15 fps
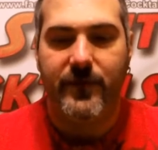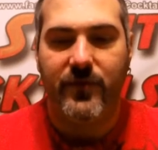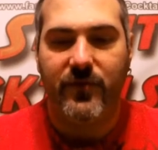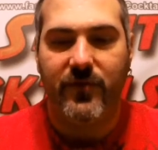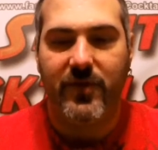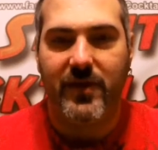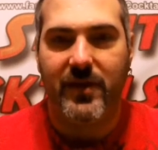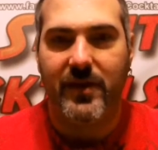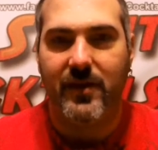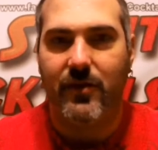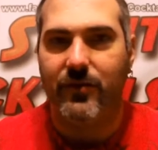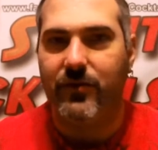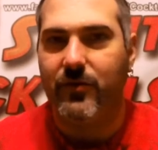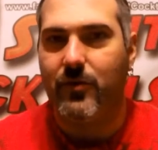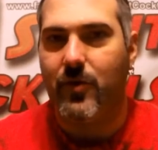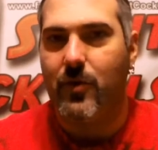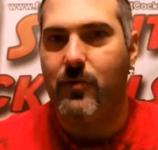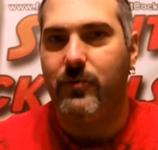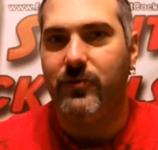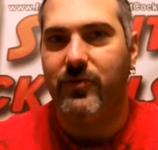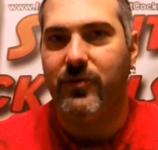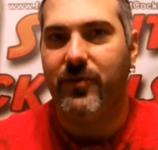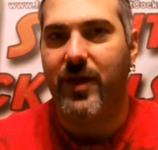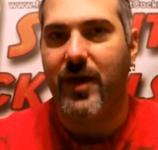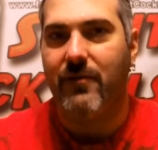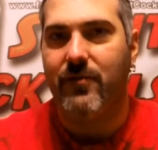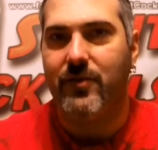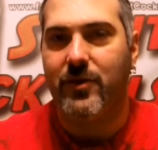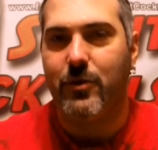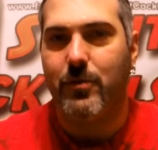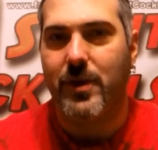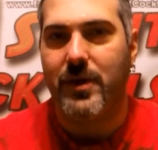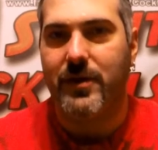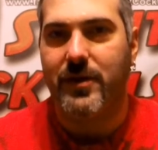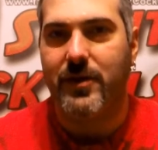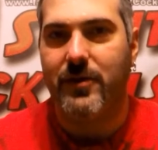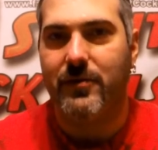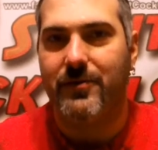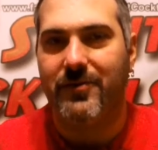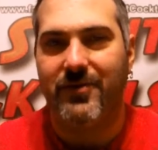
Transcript: She also owns a tavern nearby there.